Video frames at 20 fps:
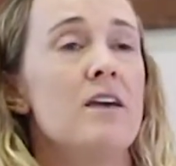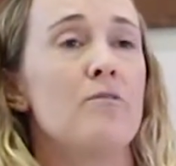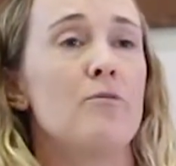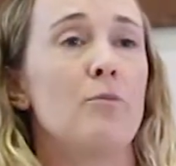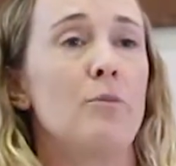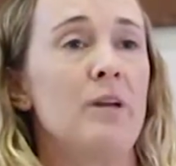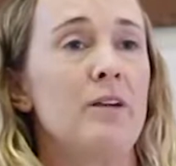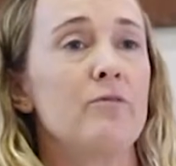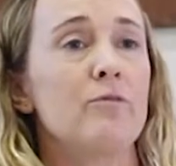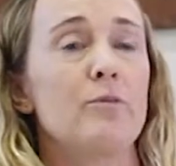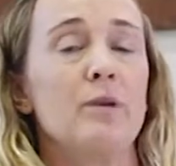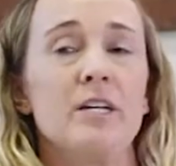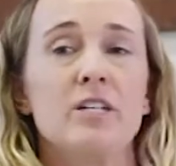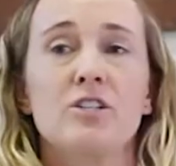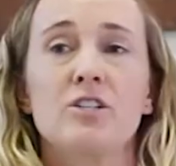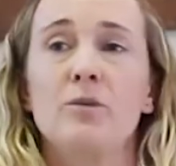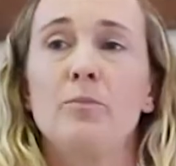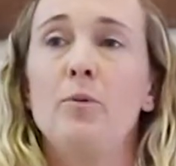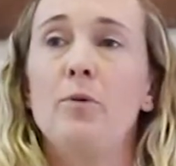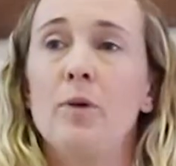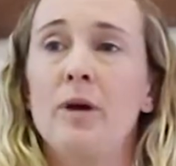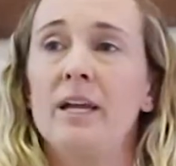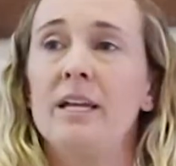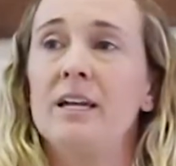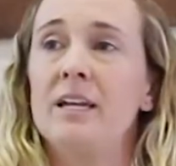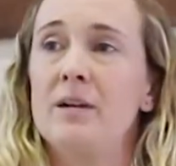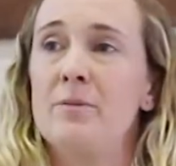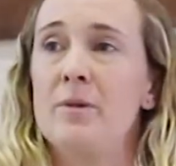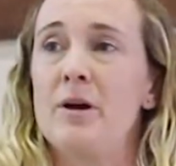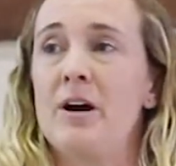If we've reached the
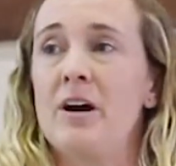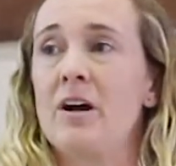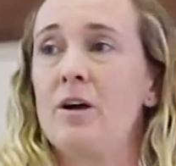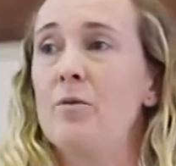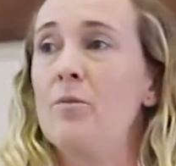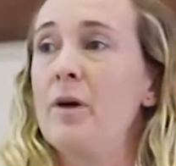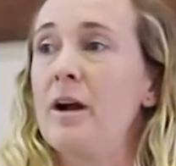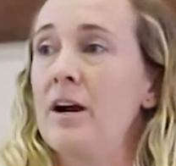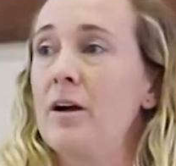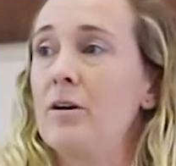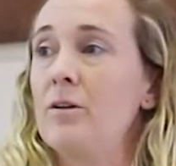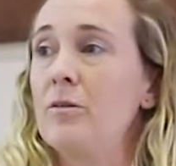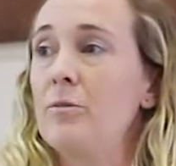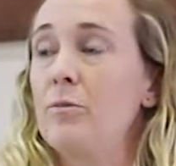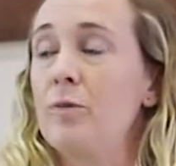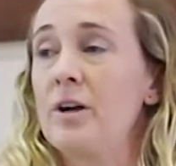point in America where